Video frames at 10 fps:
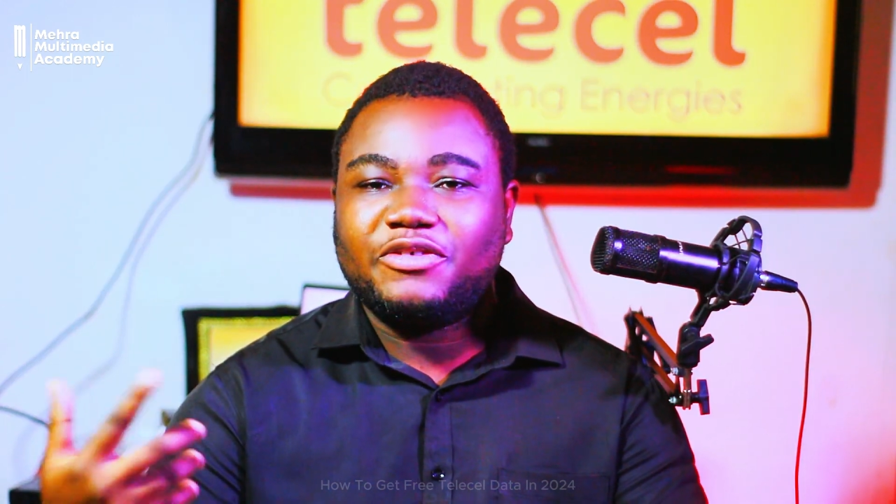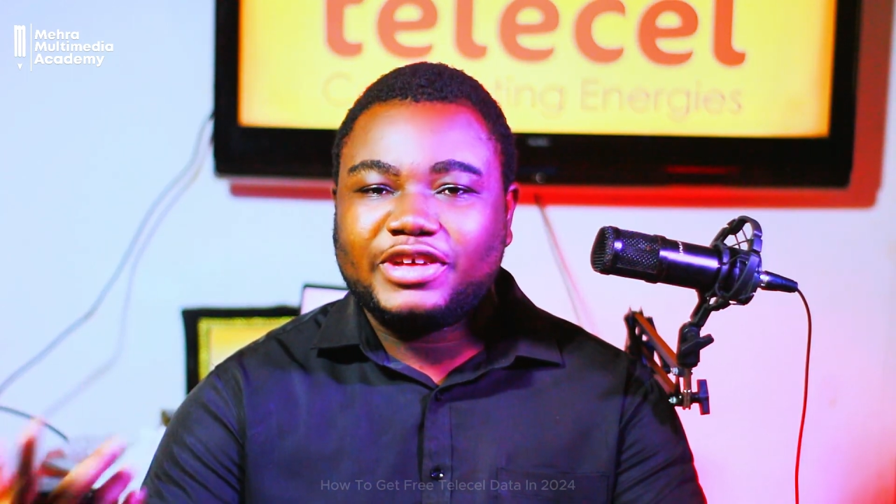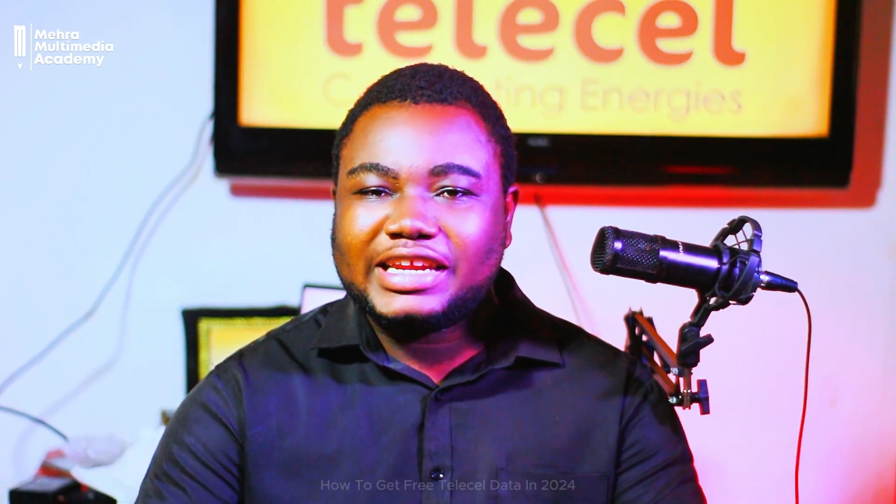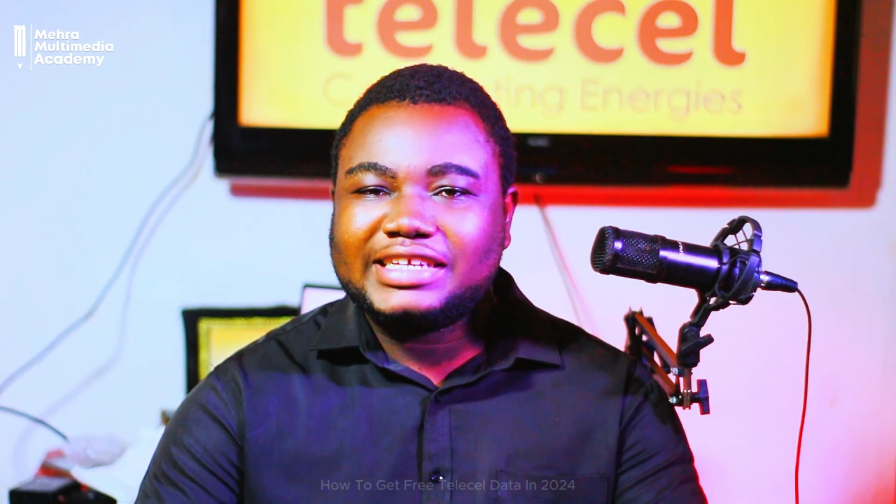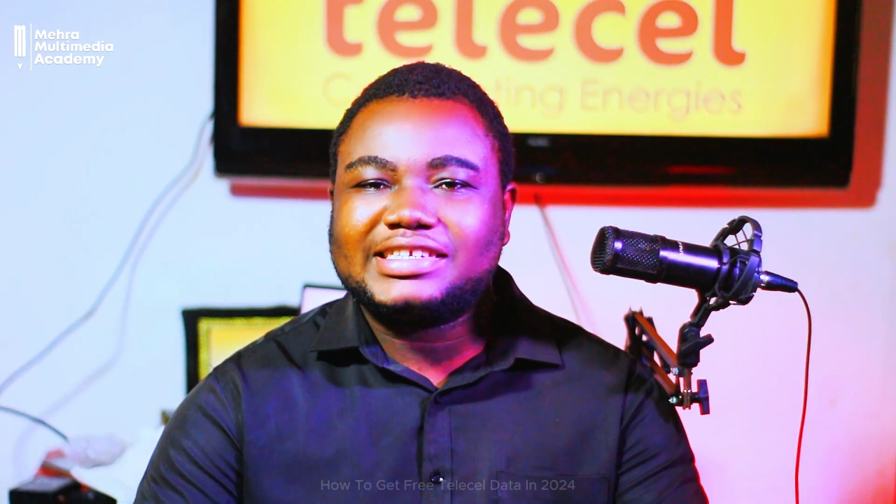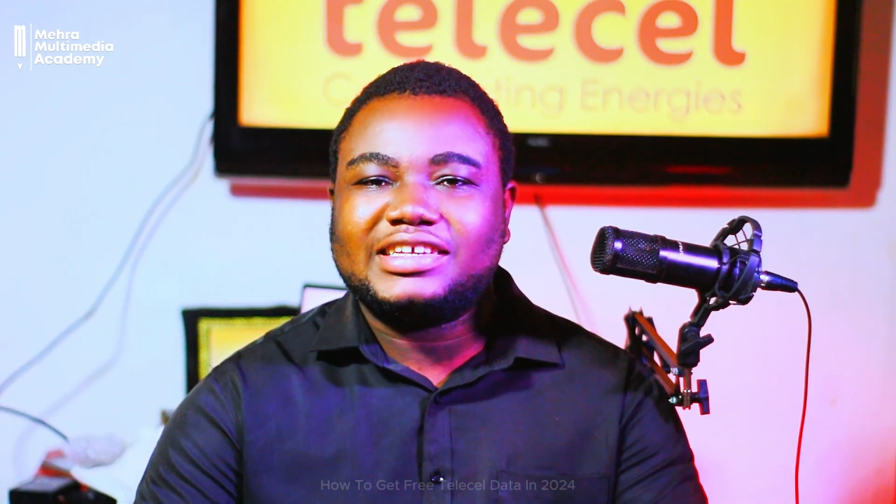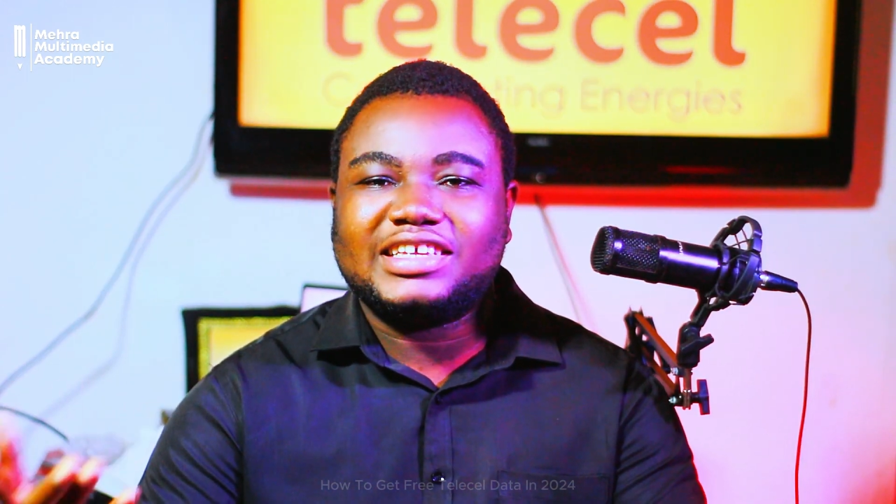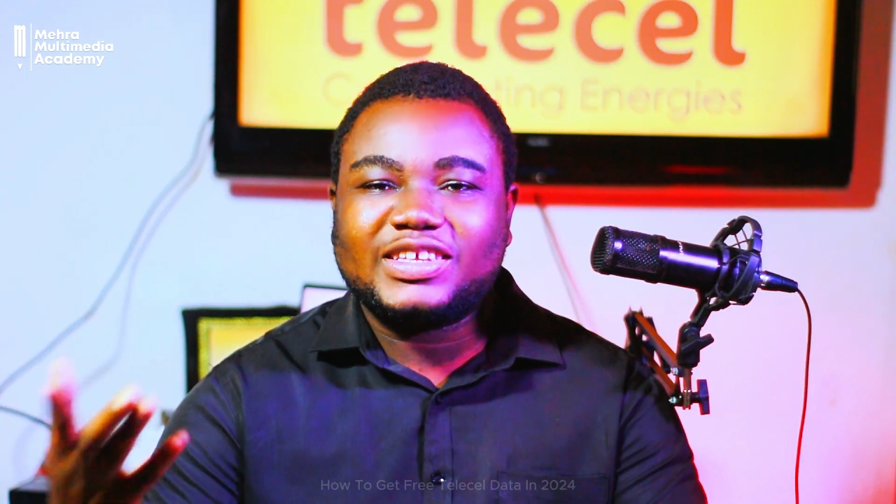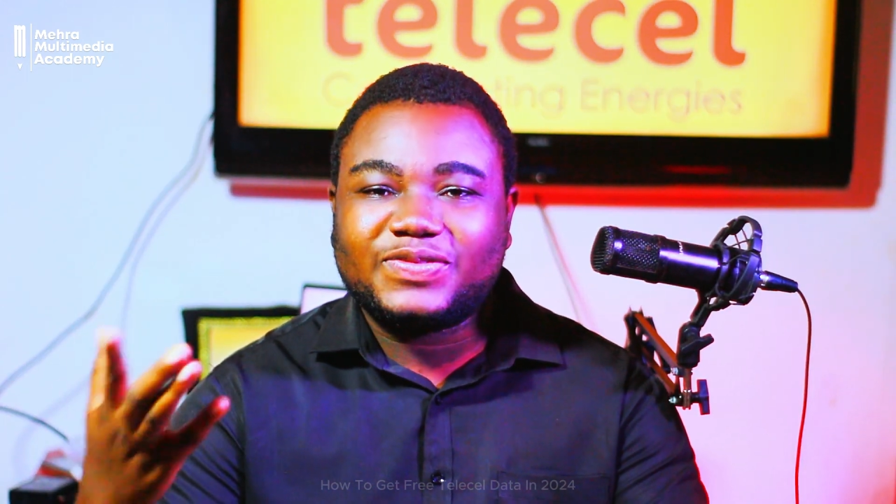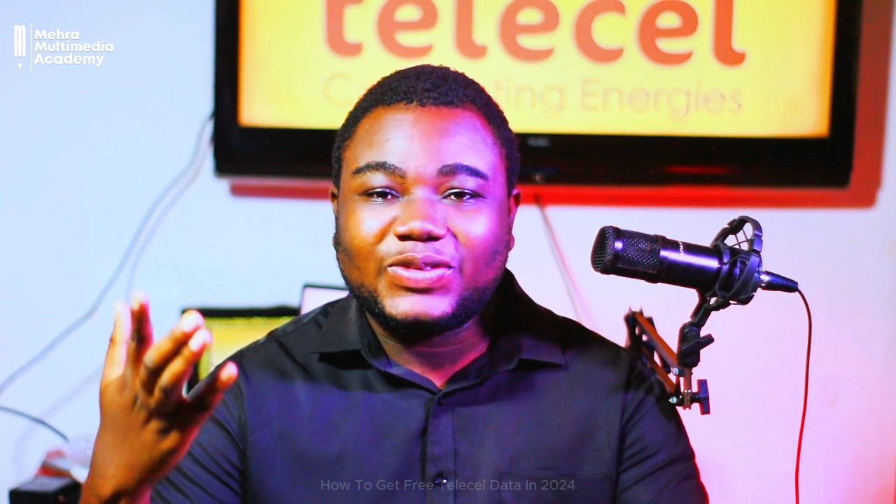If it is
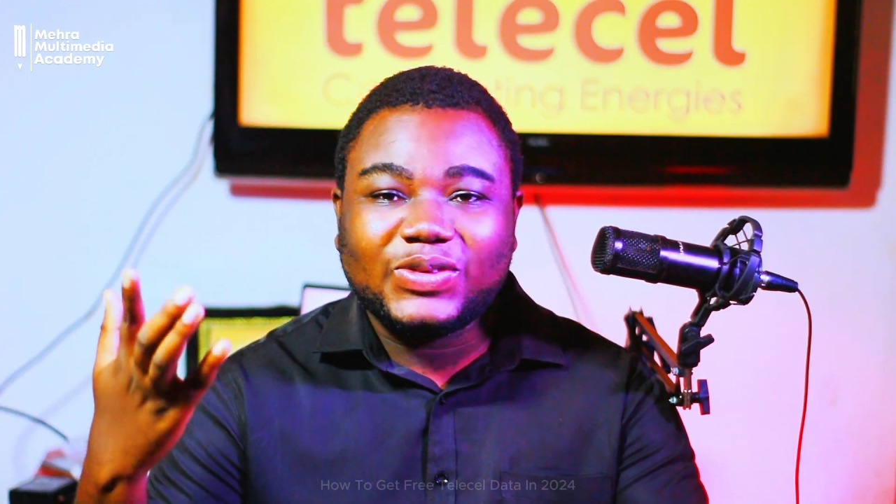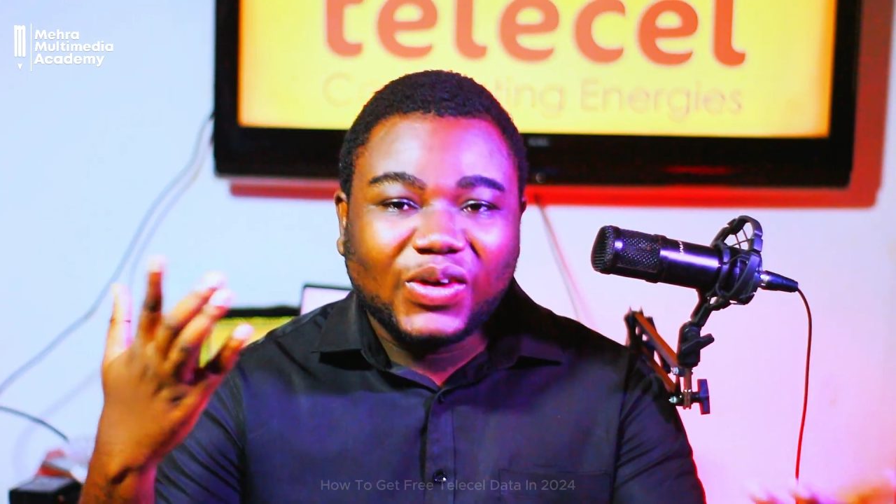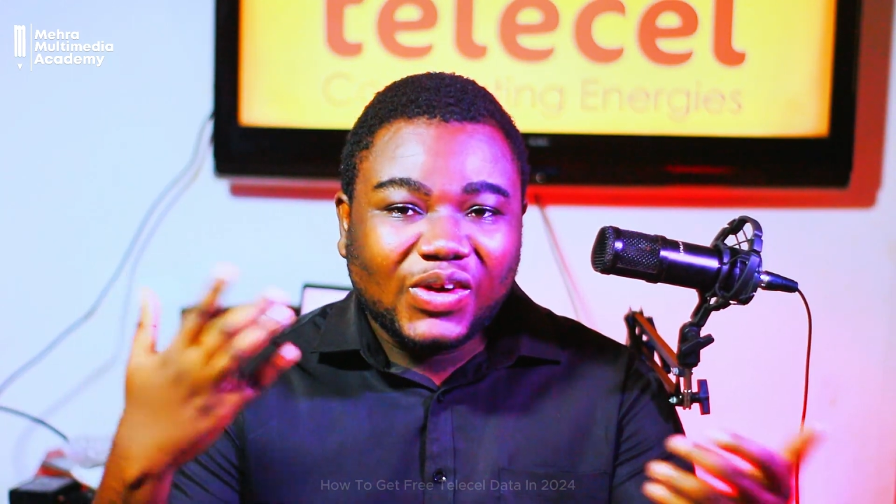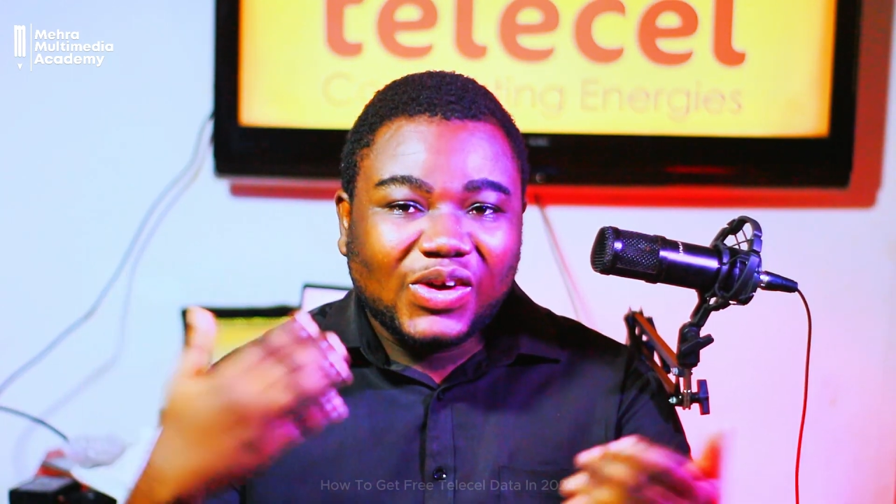successful,